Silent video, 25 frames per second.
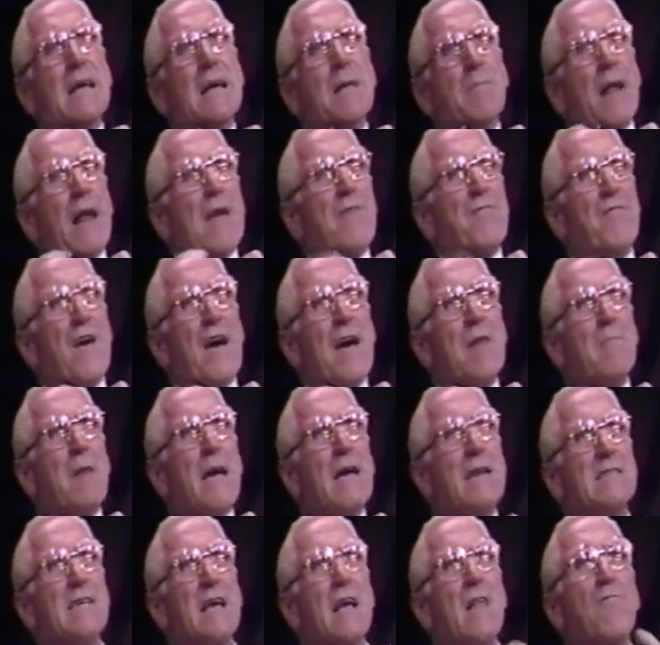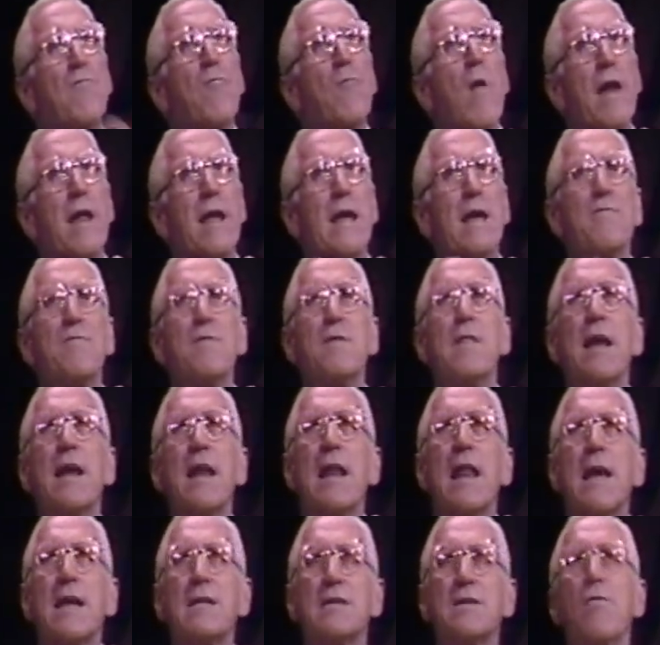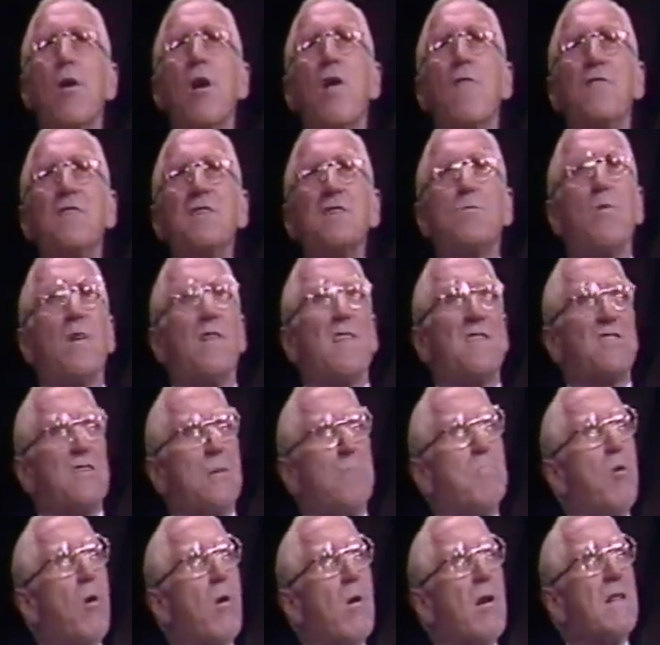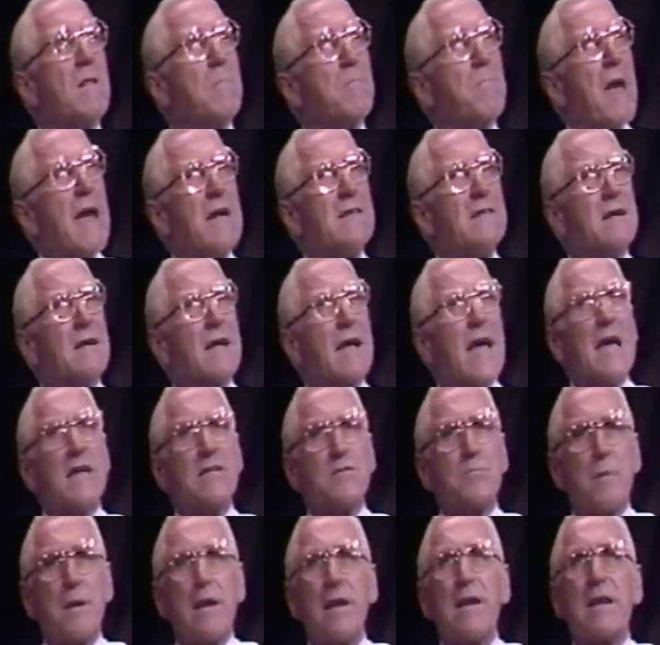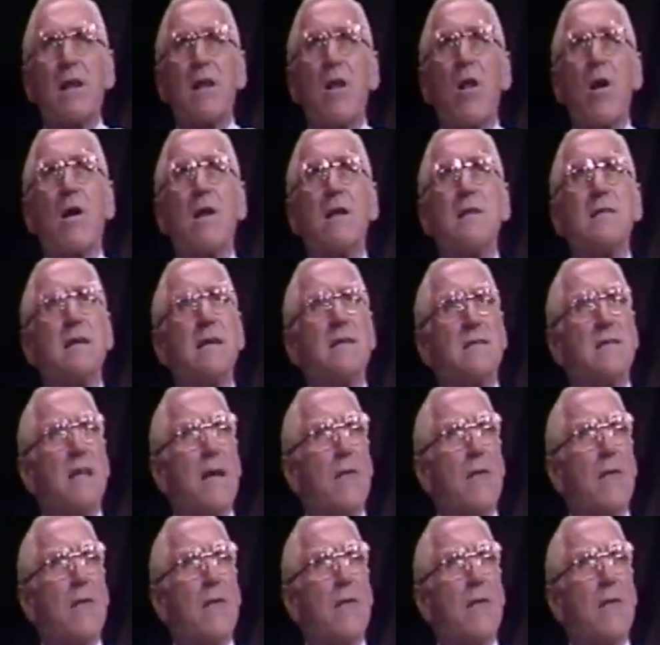But I found myself running for that elective office with the support of the Pendergast political organization.